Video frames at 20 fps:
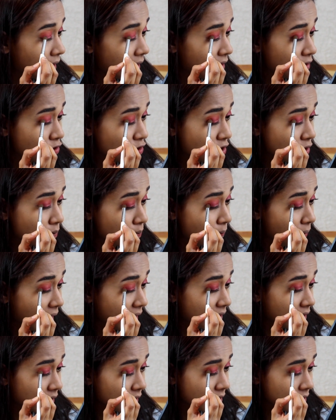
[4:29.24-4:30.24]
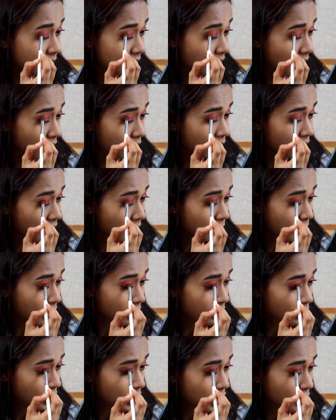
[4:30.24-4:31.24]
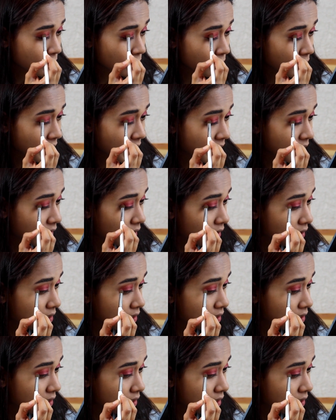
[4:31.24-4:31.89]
and just packing it down. I'm not going to blend